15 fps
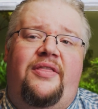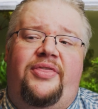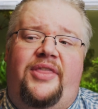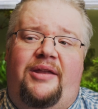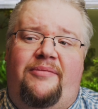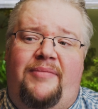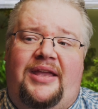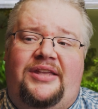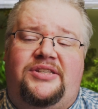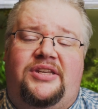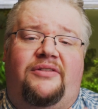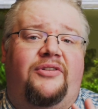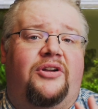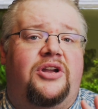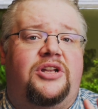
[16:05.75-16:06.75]
that makes
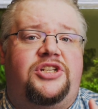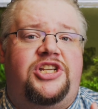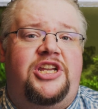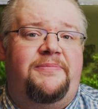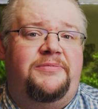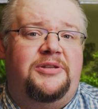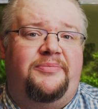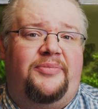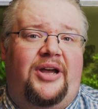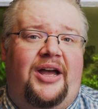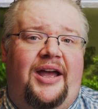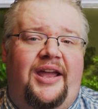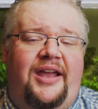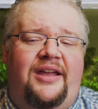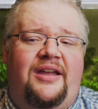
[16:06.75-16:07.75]
it very cheap to
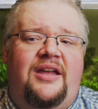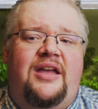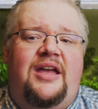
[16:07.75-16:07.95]
buy,